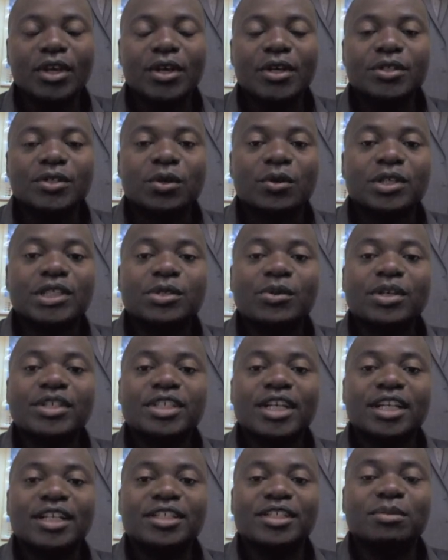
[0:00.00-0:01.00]
So
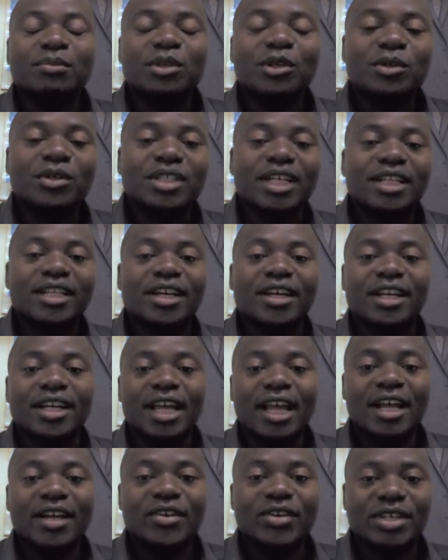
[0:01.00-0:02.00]
consequentialism looks at the
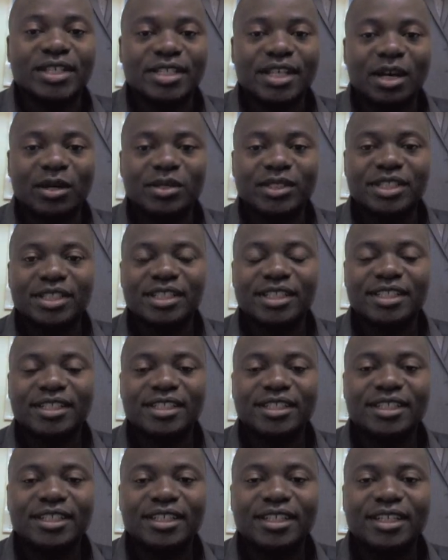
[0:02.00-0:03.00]
end result.
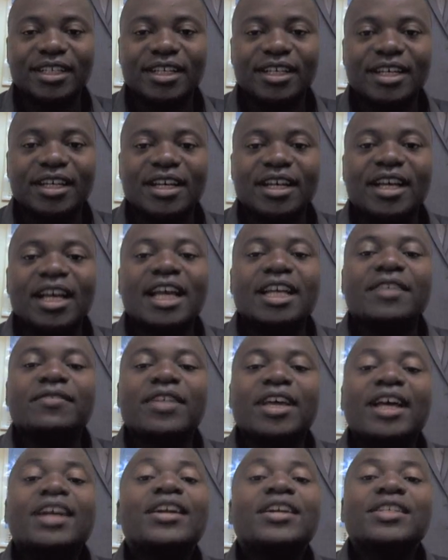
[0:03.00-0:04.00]
And if
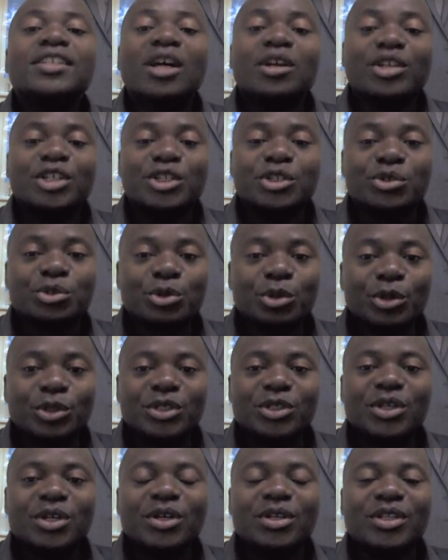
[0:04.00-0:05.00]
the end result is
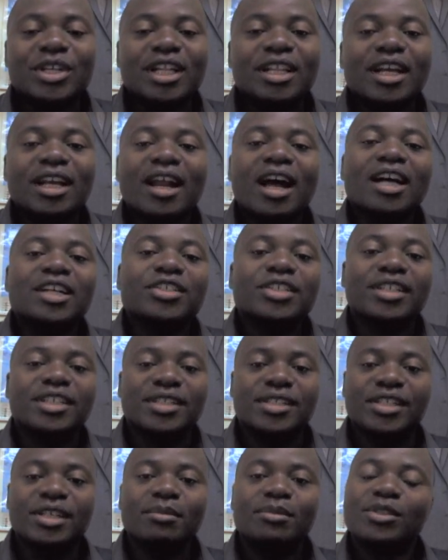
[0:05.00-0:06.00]
good, then that action
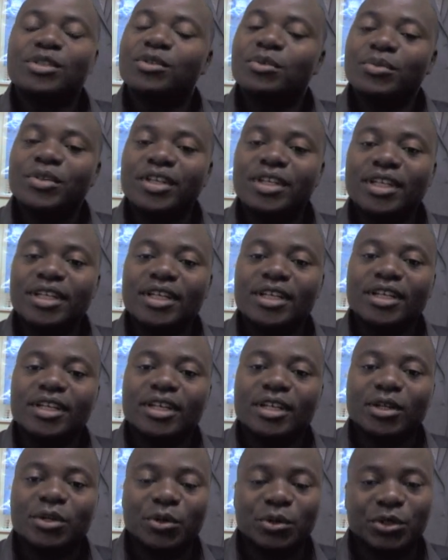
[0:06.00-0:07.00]
is deemed to be
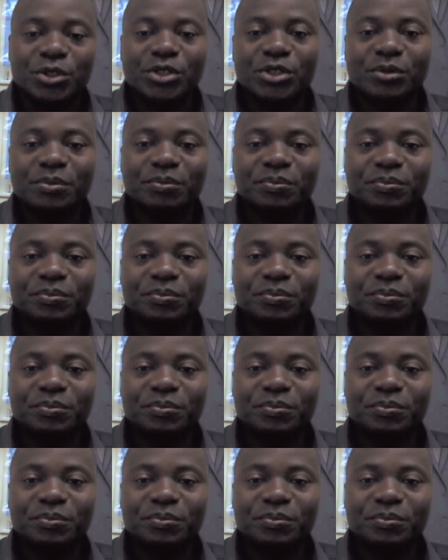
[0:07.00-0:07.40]
good.